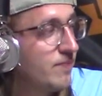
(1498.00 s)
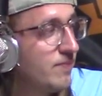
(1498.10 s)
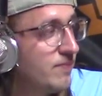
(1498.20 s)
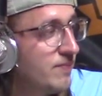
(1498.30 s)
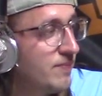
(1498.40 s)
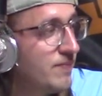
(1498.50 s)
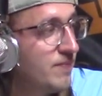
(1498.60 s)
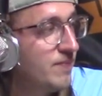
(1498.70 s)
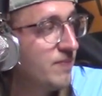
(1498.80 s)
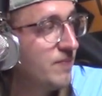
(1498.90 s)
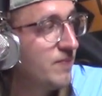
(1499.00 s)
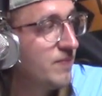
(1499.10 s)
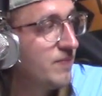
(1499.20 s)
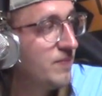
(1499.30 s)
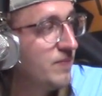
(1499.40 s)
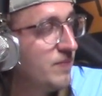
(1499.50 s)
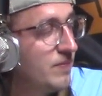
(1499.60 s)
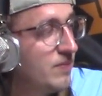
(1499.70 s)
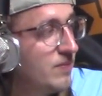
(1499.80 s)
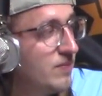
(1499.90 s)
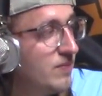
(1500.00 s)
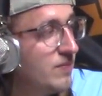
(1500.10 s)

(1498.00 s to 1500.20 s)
This person isn't speaking.